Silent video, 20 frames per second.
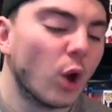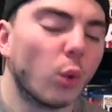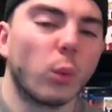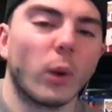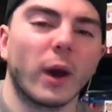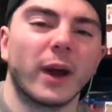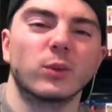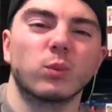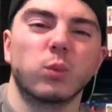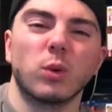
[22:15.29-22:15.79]

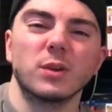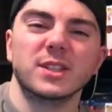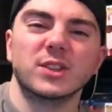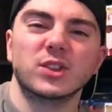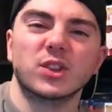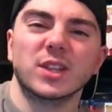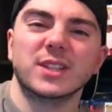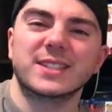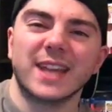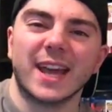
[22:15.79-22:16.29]
Wait, was
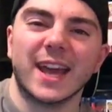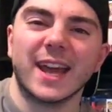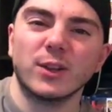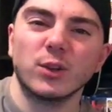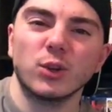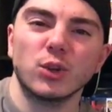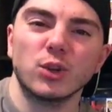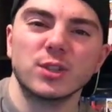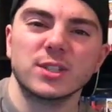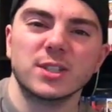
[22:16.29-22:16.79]
it the dad
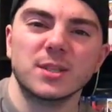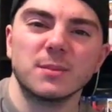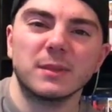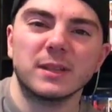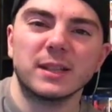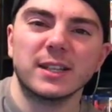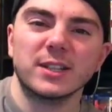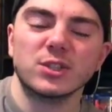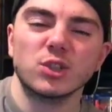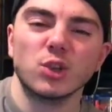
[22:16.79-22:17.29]
who used to
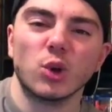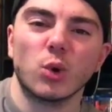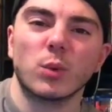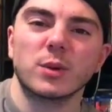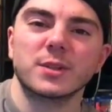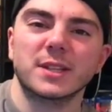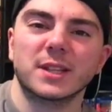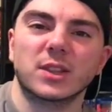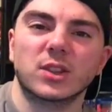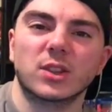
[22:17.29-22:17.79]
molest her, or
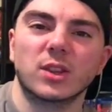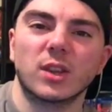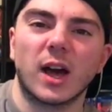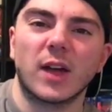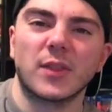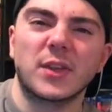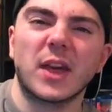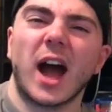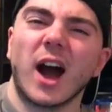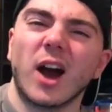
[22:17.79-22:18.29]
was it
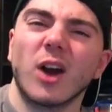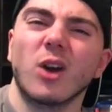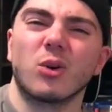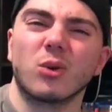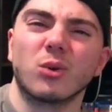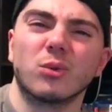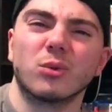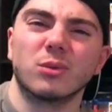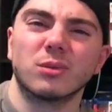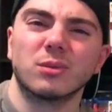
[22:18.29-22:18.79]
the
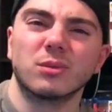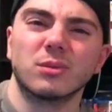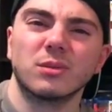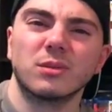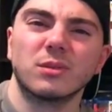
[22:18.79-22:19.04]
uncle?